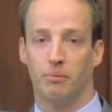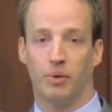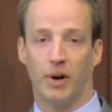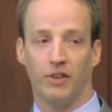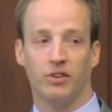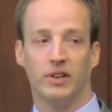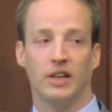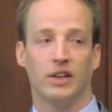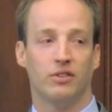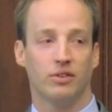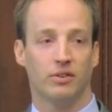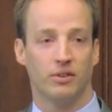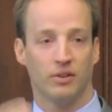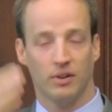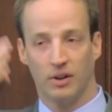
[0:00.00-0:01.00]
Presidents,
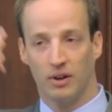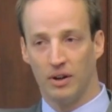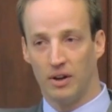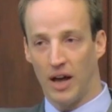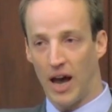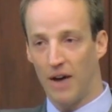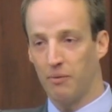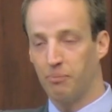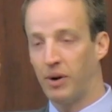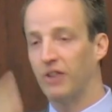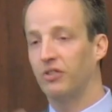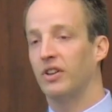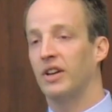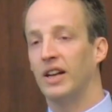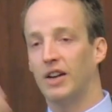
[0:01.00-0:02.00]

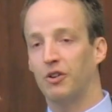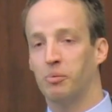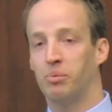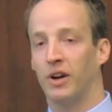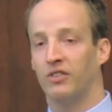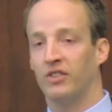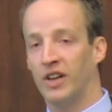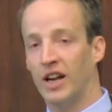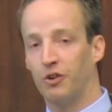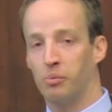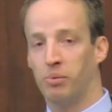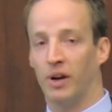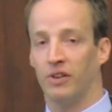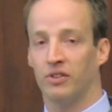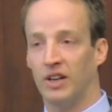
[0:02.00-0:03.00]
president after president after
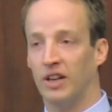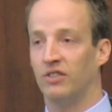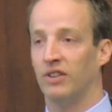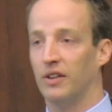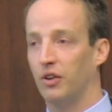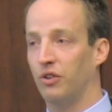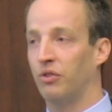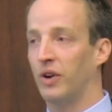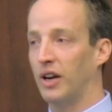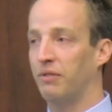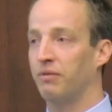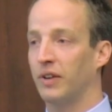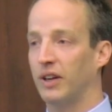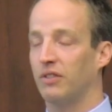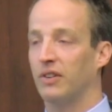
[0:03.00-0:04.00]
president has said, let's try to
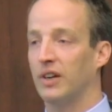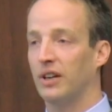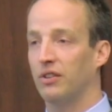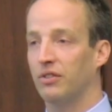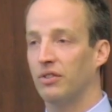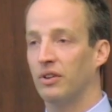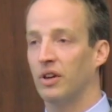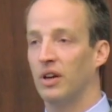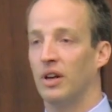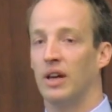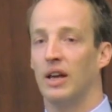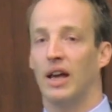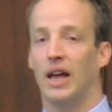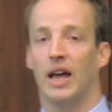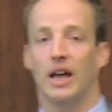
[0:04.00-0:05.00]
fix this,
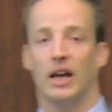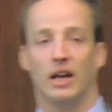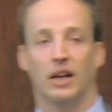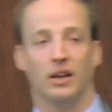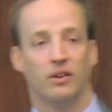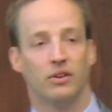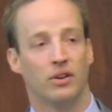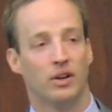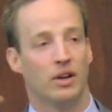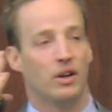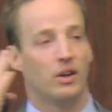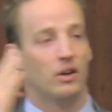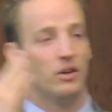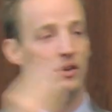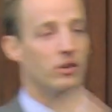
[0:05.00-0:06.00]
and
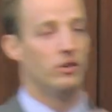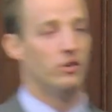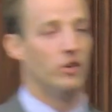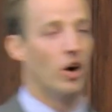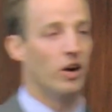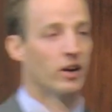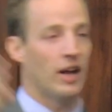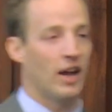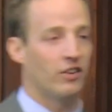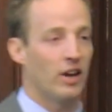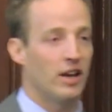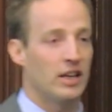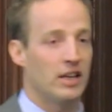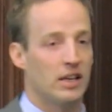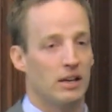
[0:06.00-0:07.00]
none has
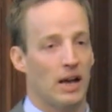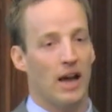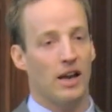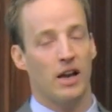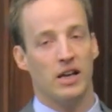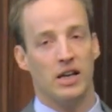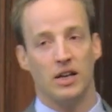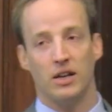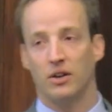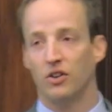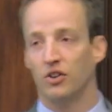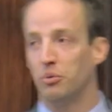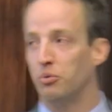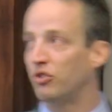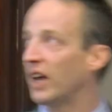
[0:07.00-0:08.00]
any, had any
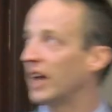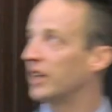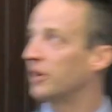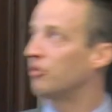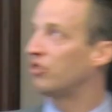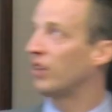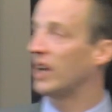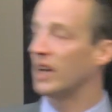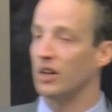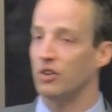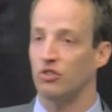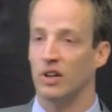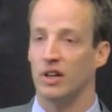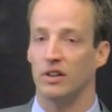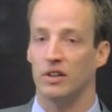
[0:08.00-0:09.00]
substantive
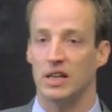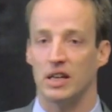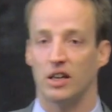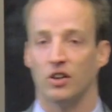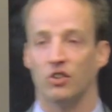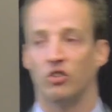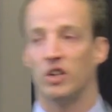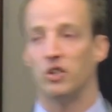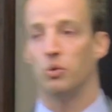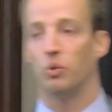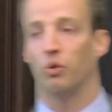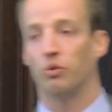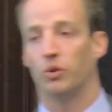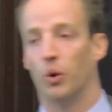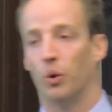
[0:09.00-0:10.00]
change in the
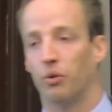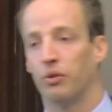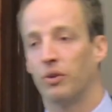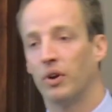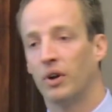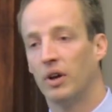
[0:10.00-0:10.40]
continual growth